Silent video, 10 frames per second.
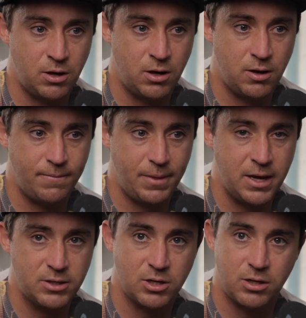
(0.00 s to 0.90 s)

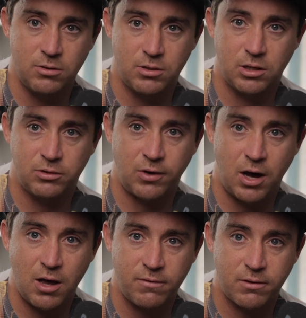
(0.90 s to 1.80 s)

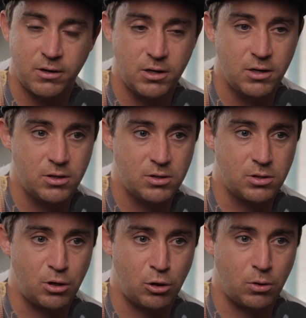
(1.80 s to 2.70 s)
H.265.
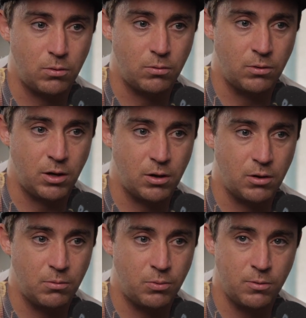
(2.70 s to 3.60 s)
So like
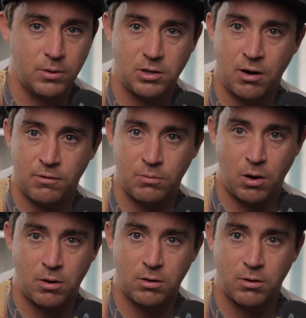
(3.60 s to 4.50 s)
pretty much every
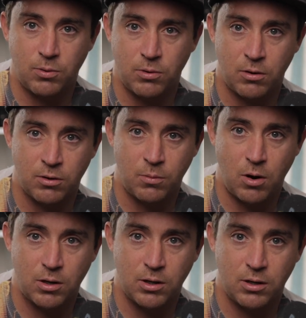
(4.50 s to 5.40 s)
modern computer on the
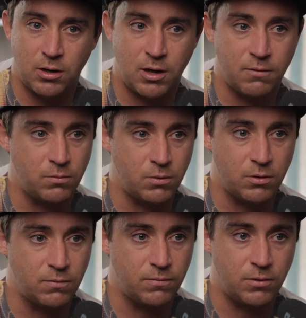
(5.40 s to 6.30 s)
market, I have one
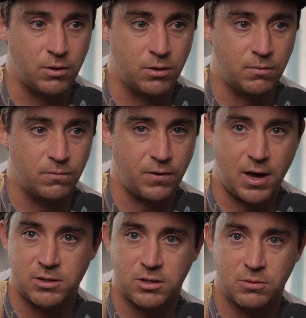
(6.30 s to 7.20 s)
of the
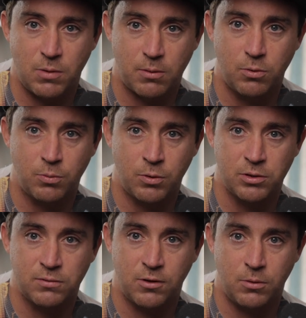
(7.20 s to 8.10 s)
fastest MacBook
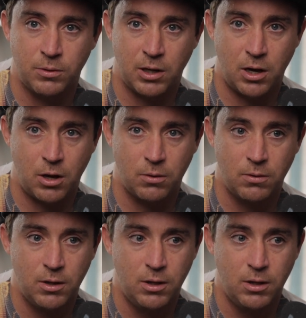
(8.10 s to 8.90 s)
Pros available now.